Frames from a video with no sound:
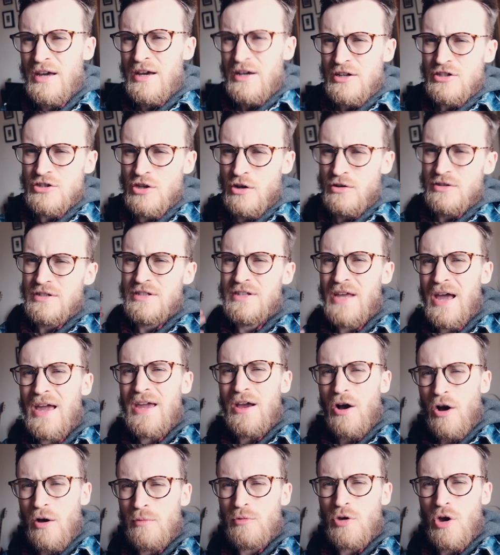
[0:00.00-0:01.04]
So today
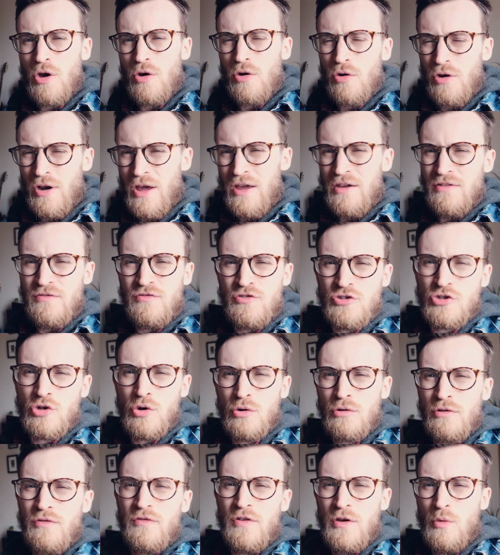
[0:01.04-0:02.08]
I'm going on a
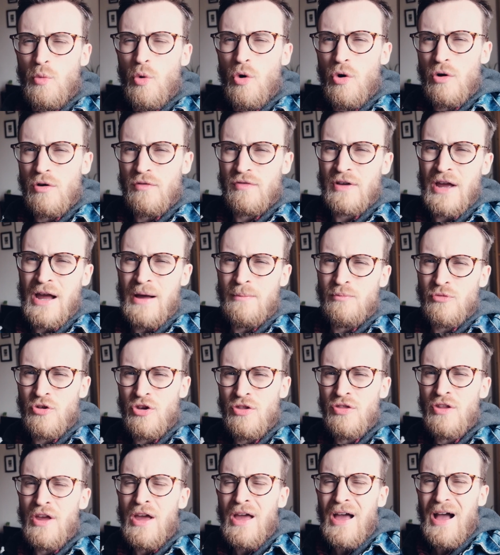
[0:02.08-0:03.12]
photography walk of
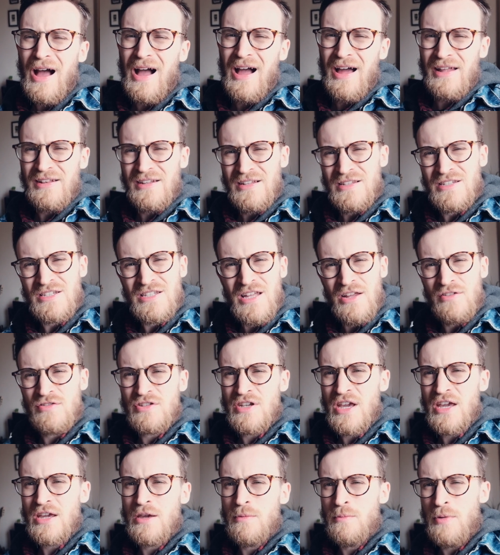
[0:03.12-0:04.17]
Camden, and instead of
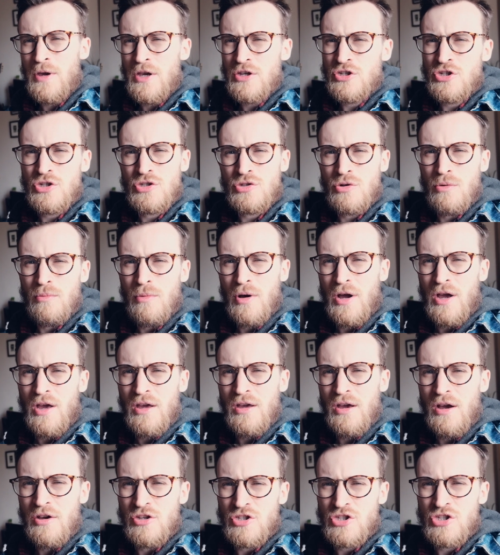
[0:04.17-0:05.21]
taking pictures on
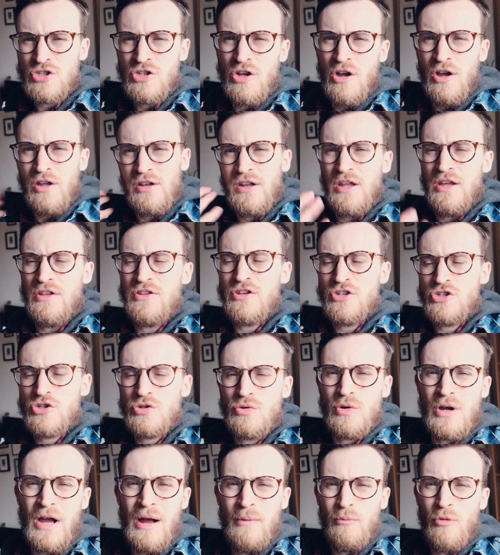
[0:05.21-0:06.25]
my sturdy
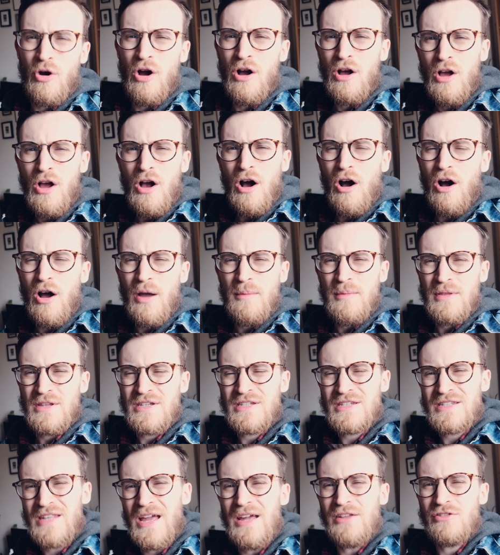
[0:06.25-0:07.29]
digital camera, I'm
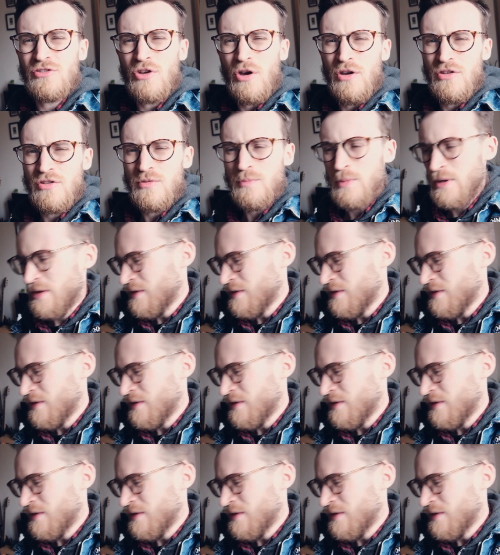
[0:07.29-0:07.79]
instead going to be